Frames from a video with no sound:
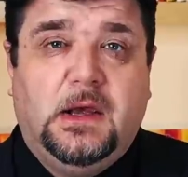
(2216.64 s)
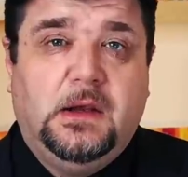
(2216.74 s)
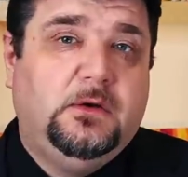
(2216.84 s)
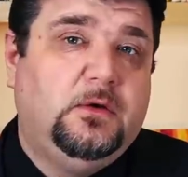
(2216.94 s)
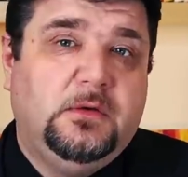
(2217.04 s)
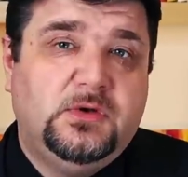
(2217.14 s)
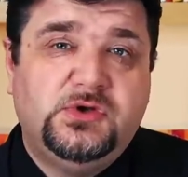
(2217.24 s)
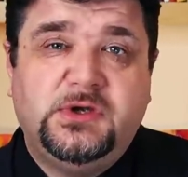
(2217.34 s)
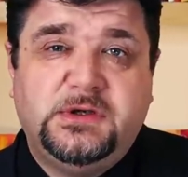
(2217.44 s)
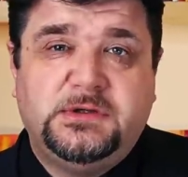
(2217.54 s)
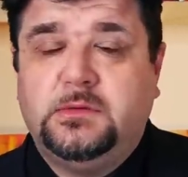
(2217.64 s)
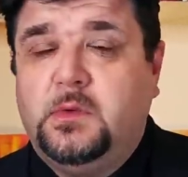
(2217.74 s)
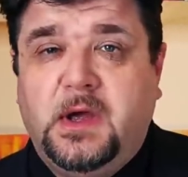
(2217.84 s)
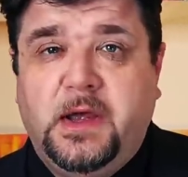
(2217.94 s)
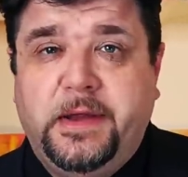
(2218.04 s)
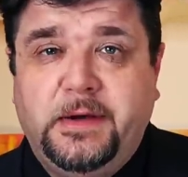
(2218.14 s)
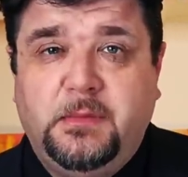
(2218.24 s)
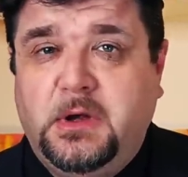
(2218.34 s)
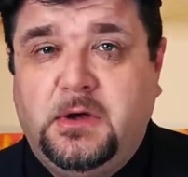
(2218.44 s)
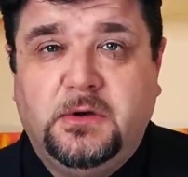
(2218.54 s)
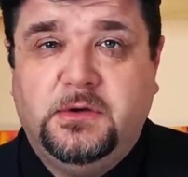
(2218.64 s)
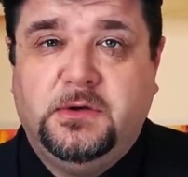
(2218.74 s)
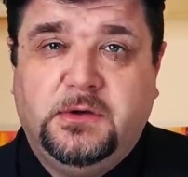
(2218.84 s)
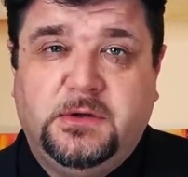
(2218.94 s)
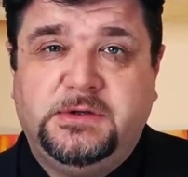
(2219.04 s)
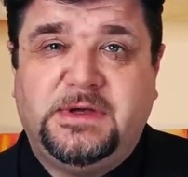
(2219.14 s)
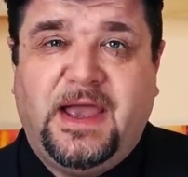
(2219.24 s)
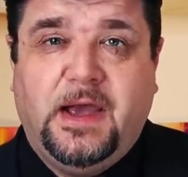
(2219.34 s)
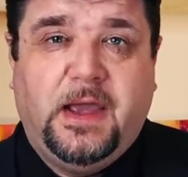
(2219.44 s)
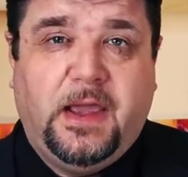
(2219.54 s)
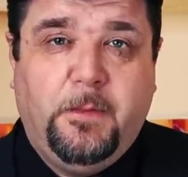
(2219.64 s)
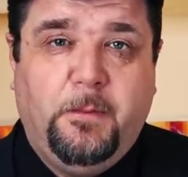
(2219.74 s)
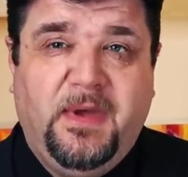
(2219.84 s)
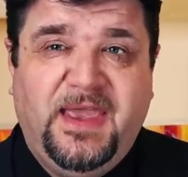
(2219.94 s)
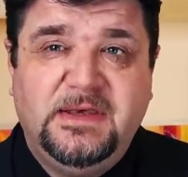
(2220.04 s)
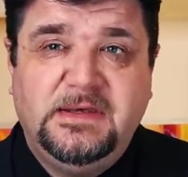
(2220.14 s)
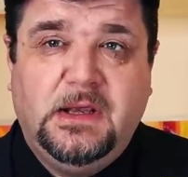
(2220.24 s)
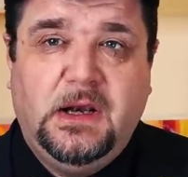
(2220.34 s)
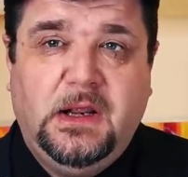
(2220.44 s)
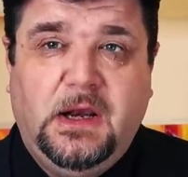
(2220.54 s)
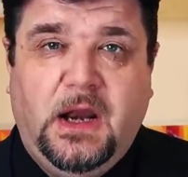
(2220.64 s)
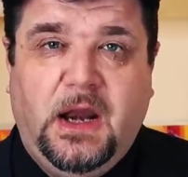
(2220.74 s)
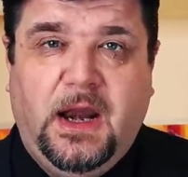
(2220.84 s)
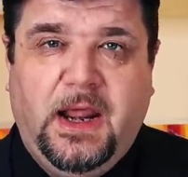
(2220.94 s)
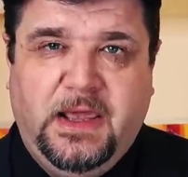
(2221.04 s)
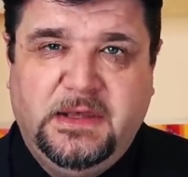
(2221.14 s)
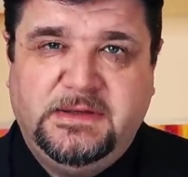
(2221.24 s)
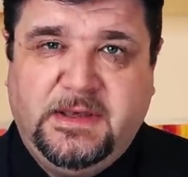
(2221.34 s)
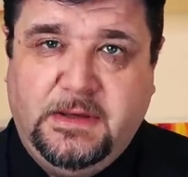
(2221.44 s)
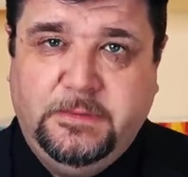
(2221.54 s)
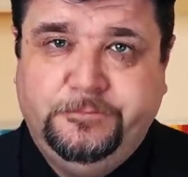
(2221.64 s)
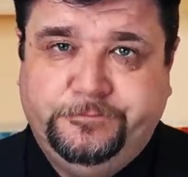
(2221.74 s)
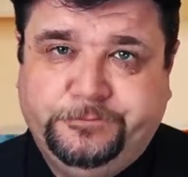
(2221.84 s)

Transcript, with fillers: I'm doing just one because I am basically lazy.